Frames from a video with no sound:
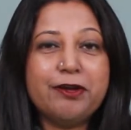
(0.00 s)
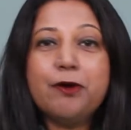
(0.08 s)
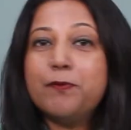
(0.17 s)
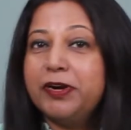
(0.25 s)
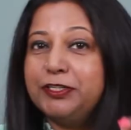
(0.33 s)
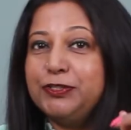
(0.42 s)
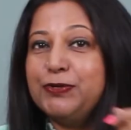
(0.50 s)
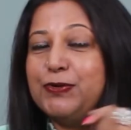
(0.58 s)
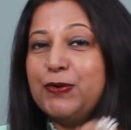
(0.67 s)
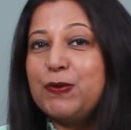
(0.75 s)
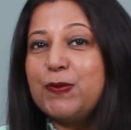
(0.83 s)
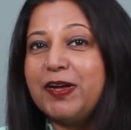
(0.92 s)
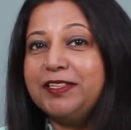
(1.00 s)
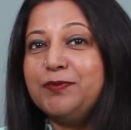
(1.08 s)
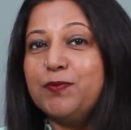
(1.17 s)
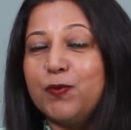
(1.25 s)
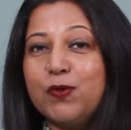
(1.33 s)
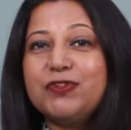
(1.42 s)
But you know
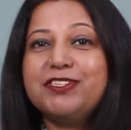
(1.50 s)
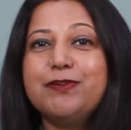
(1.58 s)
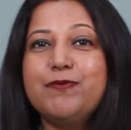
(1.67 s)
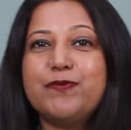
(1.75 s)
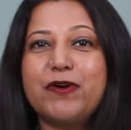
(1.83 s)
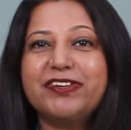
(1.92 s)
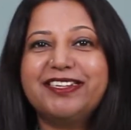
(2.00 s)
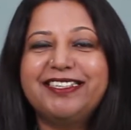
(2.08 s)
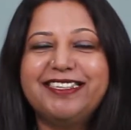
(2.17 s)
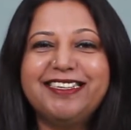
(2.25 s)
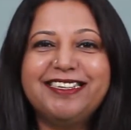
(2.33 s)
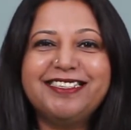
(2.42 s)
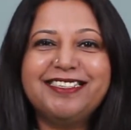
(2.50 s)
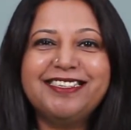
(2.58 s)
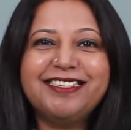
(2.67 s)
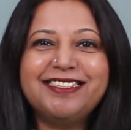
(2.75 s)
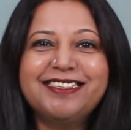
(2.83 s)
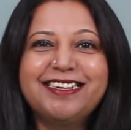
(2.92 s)
one most important thing is
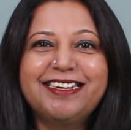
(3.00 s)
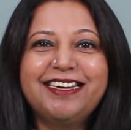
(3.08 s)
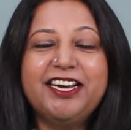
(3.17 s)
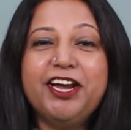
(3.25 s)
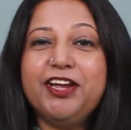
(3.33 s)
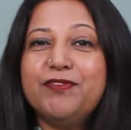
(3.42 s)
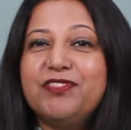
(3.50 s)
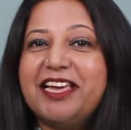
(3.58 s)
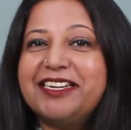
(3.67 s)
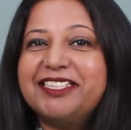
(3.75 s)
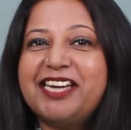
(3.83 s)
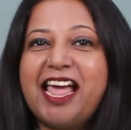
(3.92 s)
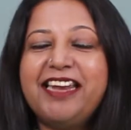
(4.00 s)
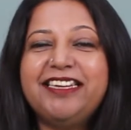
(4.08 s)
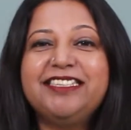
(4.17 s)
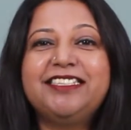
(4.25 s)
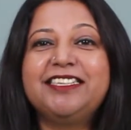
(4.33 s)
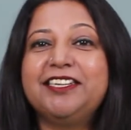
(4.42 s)
this, if they're
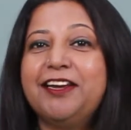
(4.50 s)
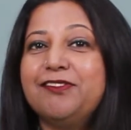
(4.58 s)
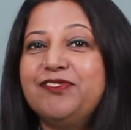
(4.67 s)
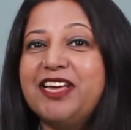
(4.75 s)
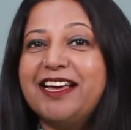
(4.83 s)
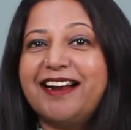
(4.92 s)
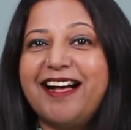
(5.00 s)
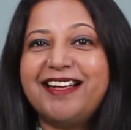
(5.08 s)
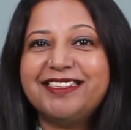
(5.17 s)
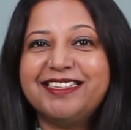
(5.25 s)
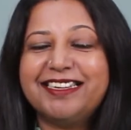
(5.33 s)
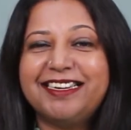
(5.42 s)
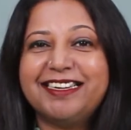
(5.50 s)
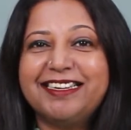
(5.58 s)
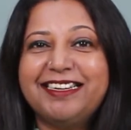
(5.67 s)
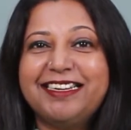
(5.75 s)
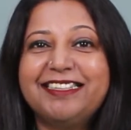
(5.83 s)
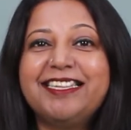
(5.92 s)
challenging, if they're asking,
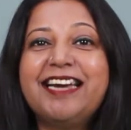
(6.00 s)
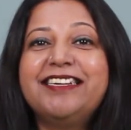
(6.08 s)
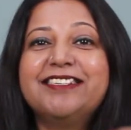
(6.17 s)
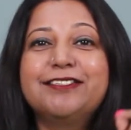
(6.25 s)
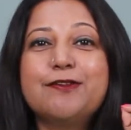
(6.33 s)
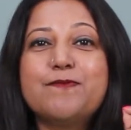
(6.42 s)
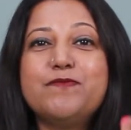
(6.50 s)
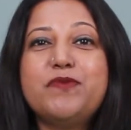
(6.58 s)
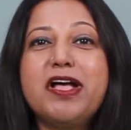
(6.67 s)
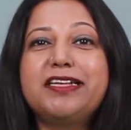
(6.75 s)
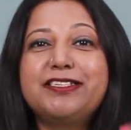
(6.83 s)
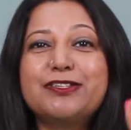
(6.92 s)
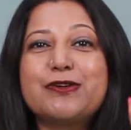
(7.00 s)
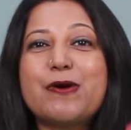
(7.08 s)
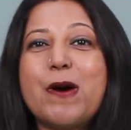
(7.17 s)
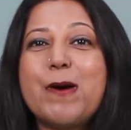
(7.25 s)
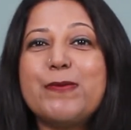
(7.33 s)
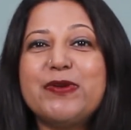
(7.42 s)
that is the best
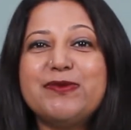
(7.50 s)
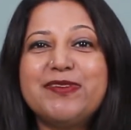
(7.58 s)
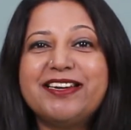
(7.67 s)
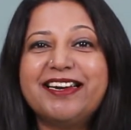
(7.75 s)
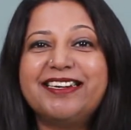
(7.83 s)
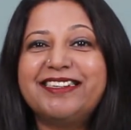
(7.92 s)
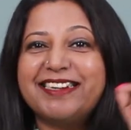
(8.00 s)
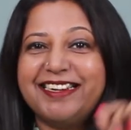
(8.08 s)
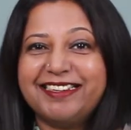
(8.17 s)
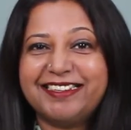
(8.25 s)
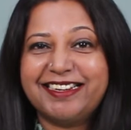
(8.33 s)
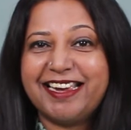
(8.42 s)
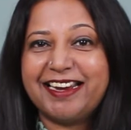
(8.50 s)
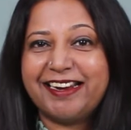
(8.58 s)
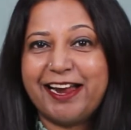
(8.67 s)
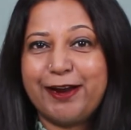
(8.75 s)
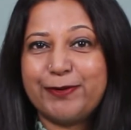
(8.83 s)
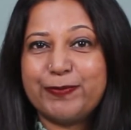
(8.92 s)
compliment a trainer can
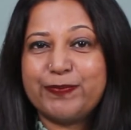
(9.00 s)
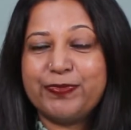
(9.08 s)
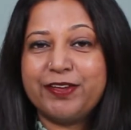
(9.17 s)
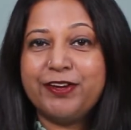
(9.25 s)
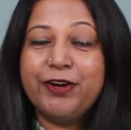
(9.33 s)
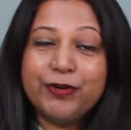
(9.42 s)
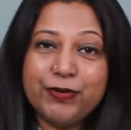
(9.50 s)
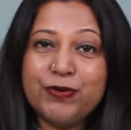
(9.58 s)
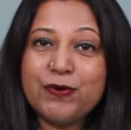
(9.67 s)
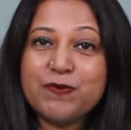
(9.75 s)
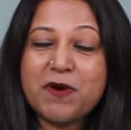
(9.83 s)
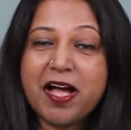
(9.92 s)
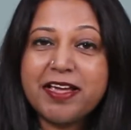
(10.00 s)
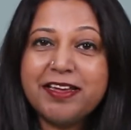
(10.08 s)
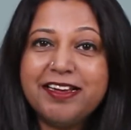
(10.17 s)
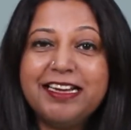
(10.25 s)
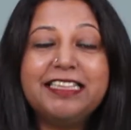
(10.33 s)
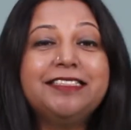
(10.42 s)
have. You know why?
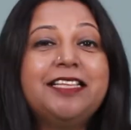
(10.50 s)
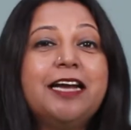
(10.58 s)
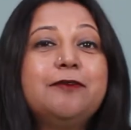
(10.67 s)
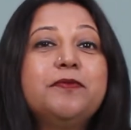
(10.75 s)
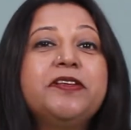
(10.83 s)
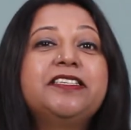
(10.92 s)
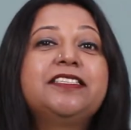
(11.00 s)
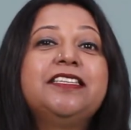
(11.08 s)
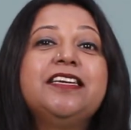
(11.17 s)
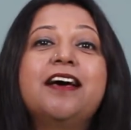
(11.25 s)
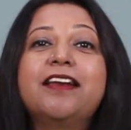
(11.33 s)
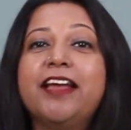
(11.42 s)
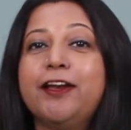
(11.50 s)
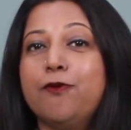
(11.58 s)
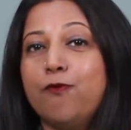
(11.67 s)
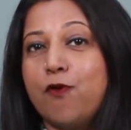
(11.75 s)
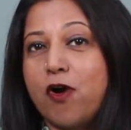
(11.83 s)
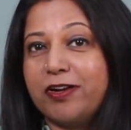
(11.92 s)
That means they are
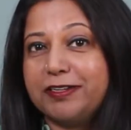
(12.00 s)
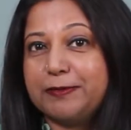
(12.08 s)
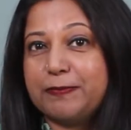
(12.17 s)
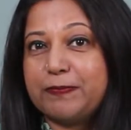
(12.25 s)
involved.